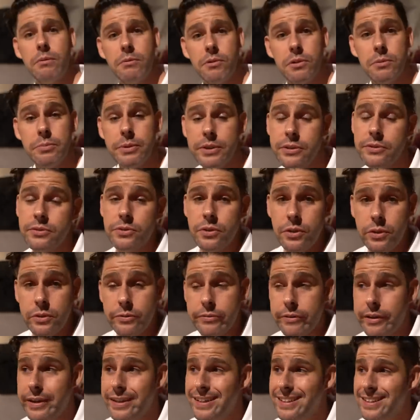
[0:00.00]
will be
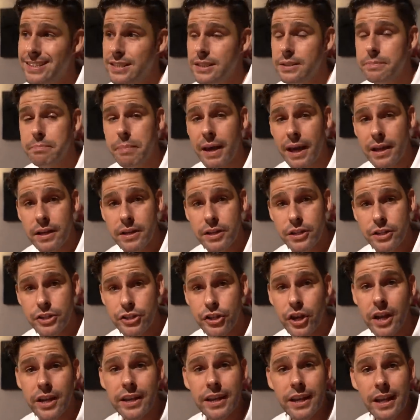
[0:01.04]
serving
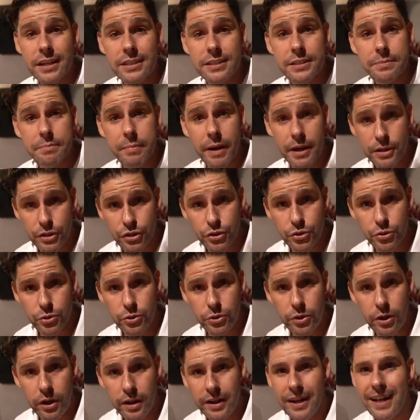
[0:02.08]
Spanish
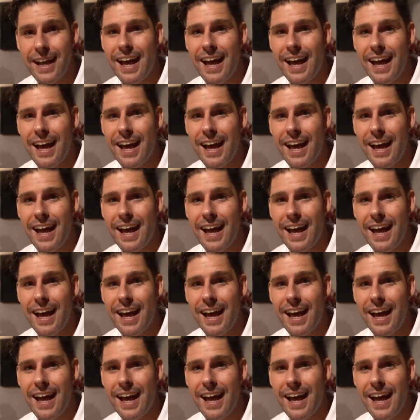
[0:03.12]
gazpacho,